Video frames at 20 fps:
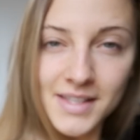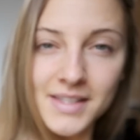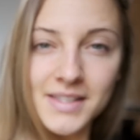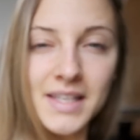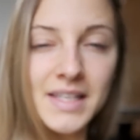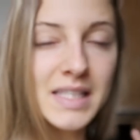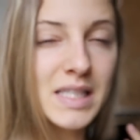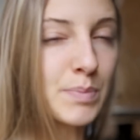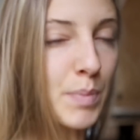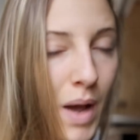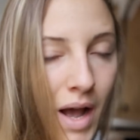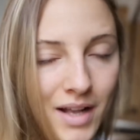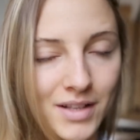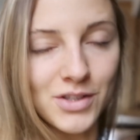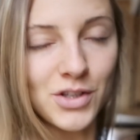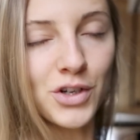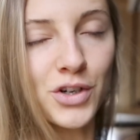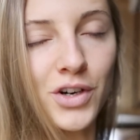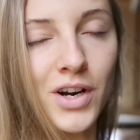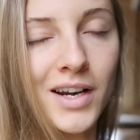isn't
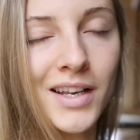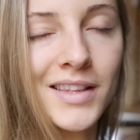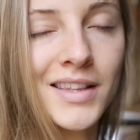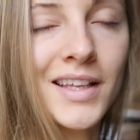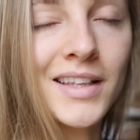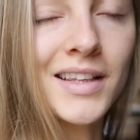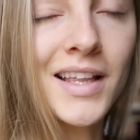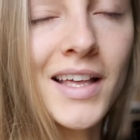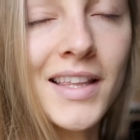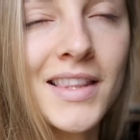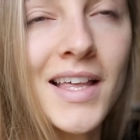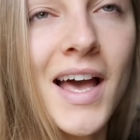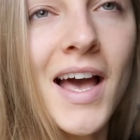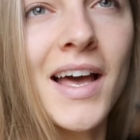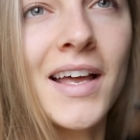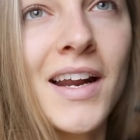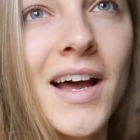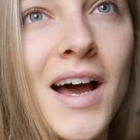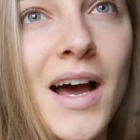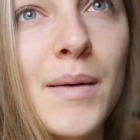sponsored or anything like
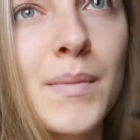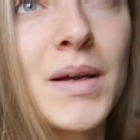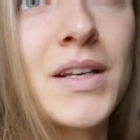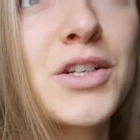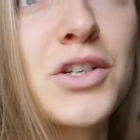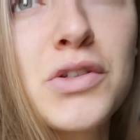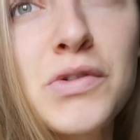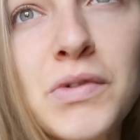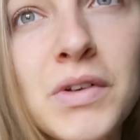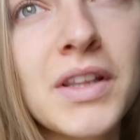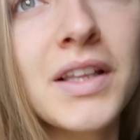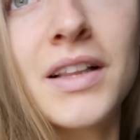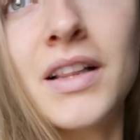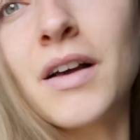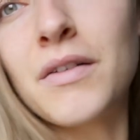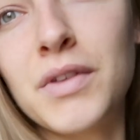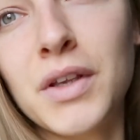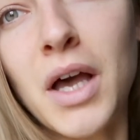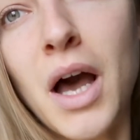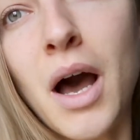that. Um, I just really
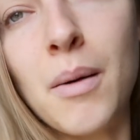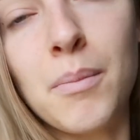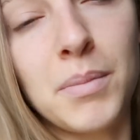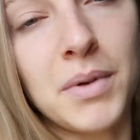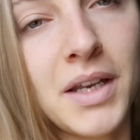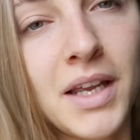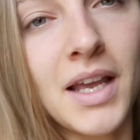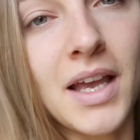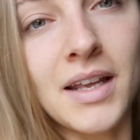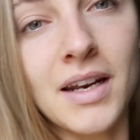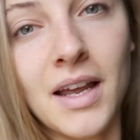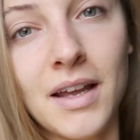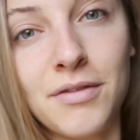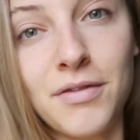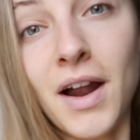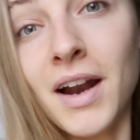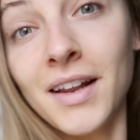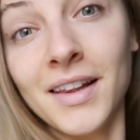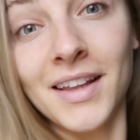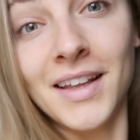love the company, and I
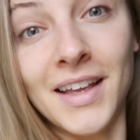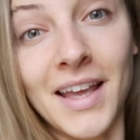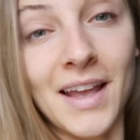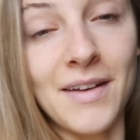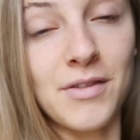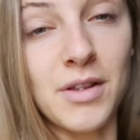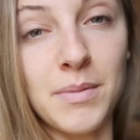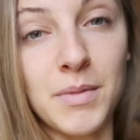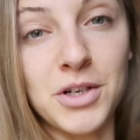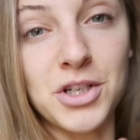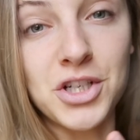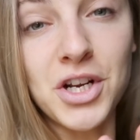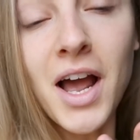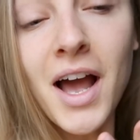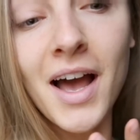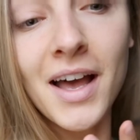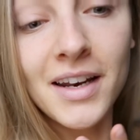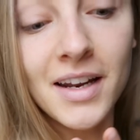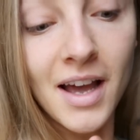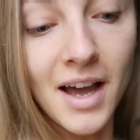finally gave them a
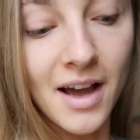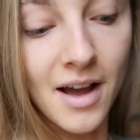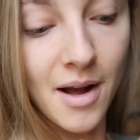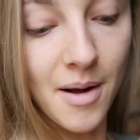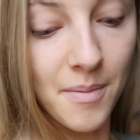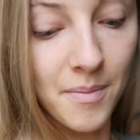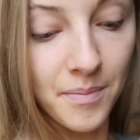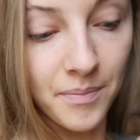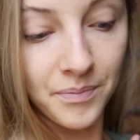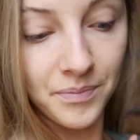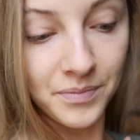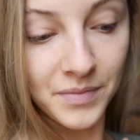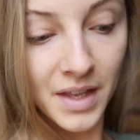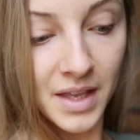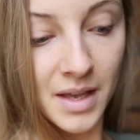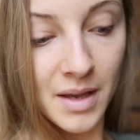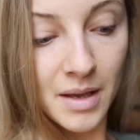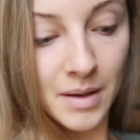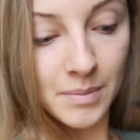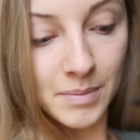shot um,
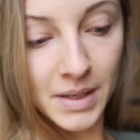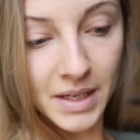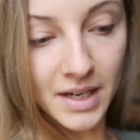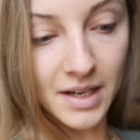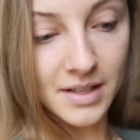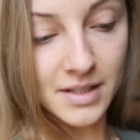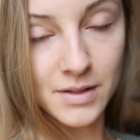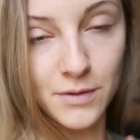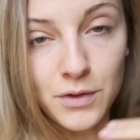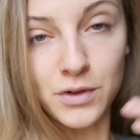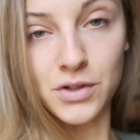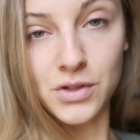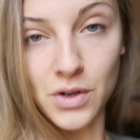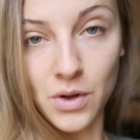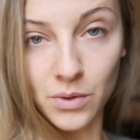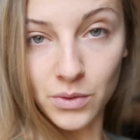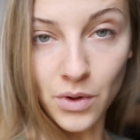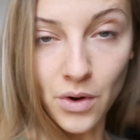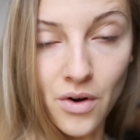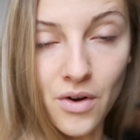because for
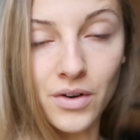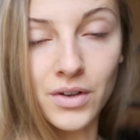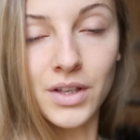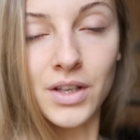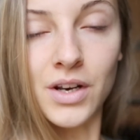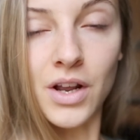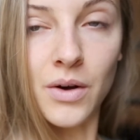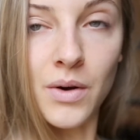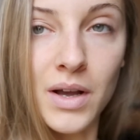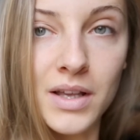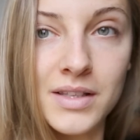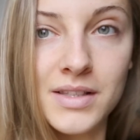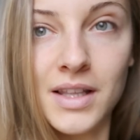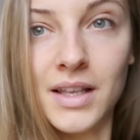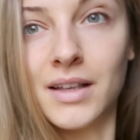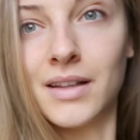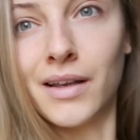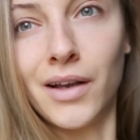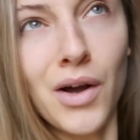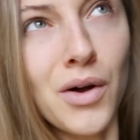so long, you know, I
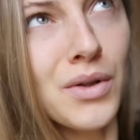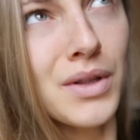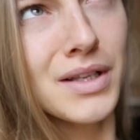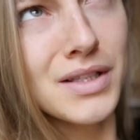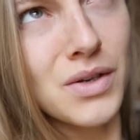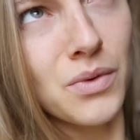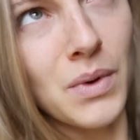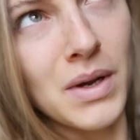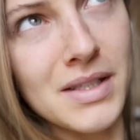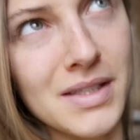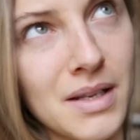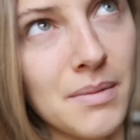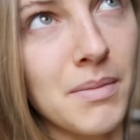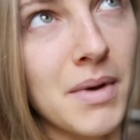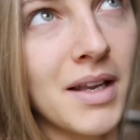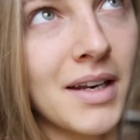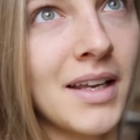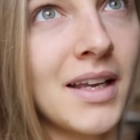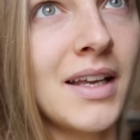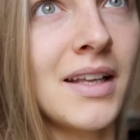think like, oh, that's a waste of
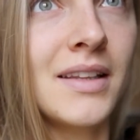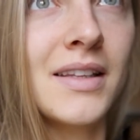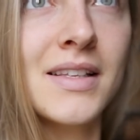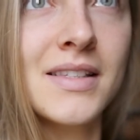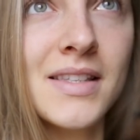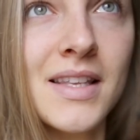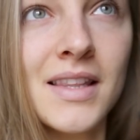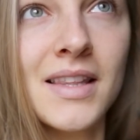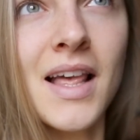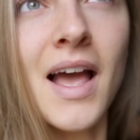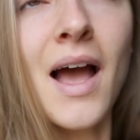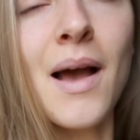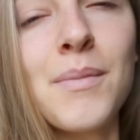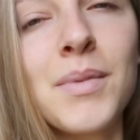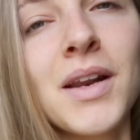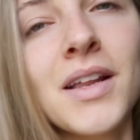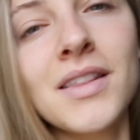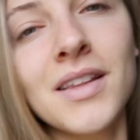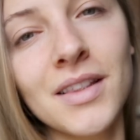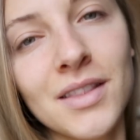money and this and that,
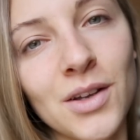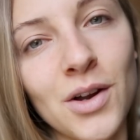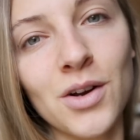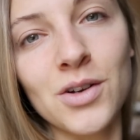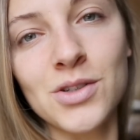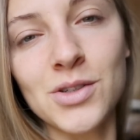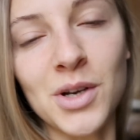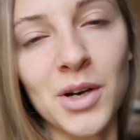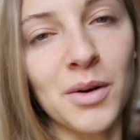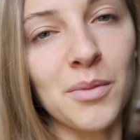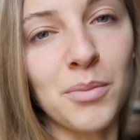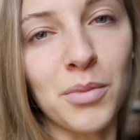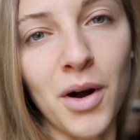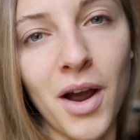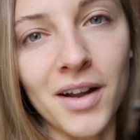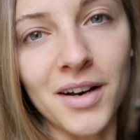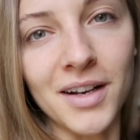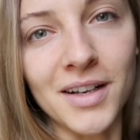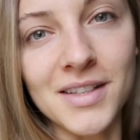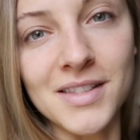but I think there are certain
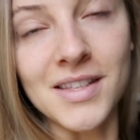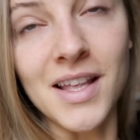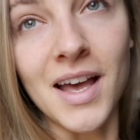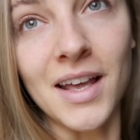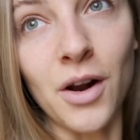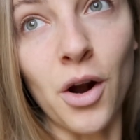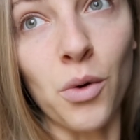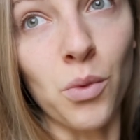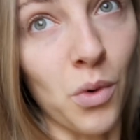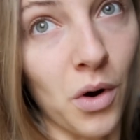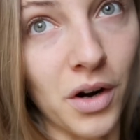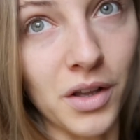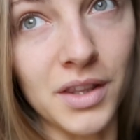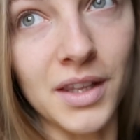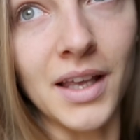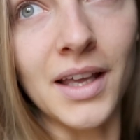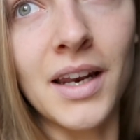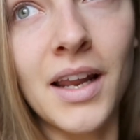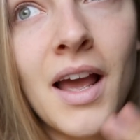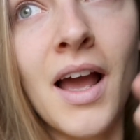products that are worth
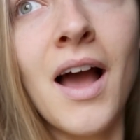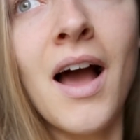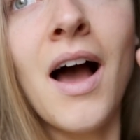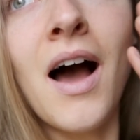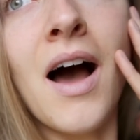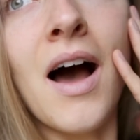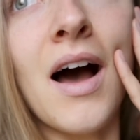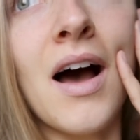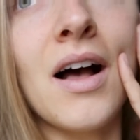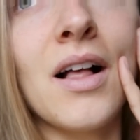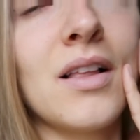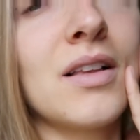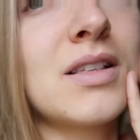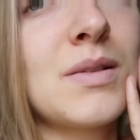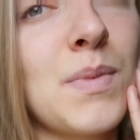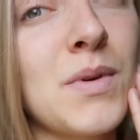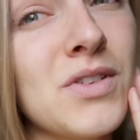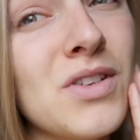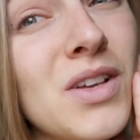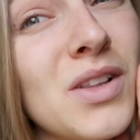it, uh,
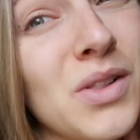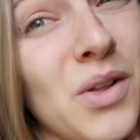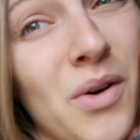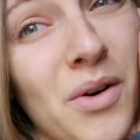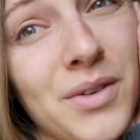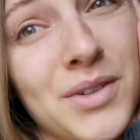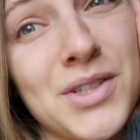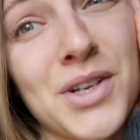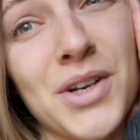especially long